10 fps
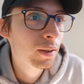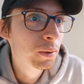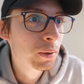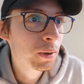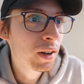
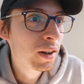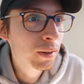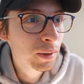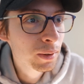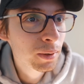
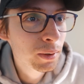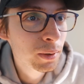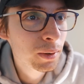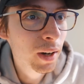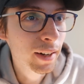
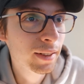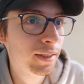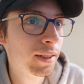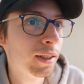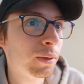Whoa. I need to
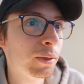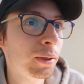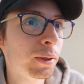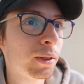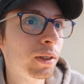see this
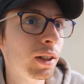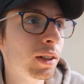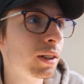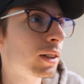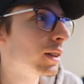full screen.